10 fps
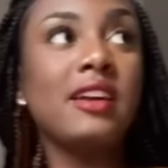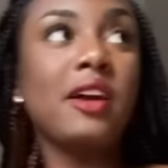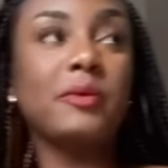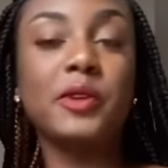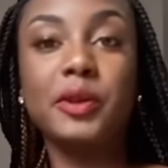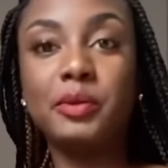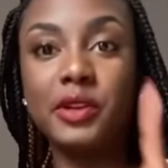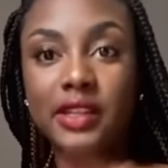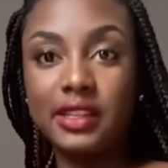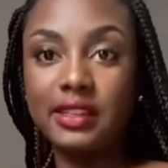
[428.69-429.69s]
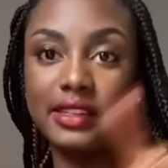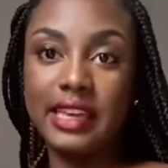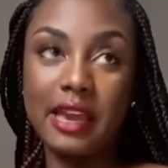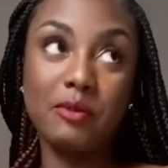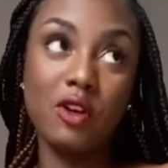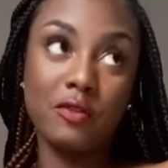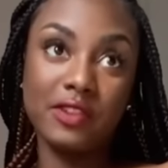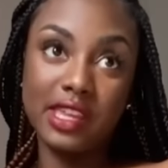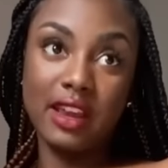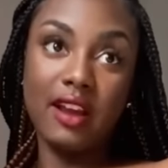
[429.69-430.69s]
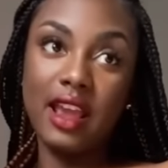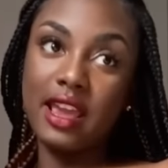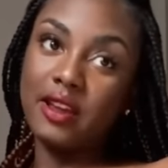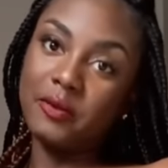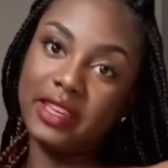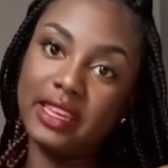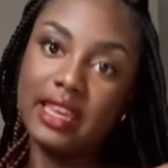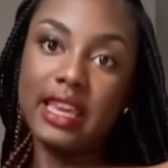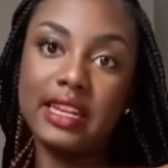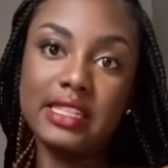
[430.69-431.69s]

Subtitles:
I'm gonna put the camera over there and we can get it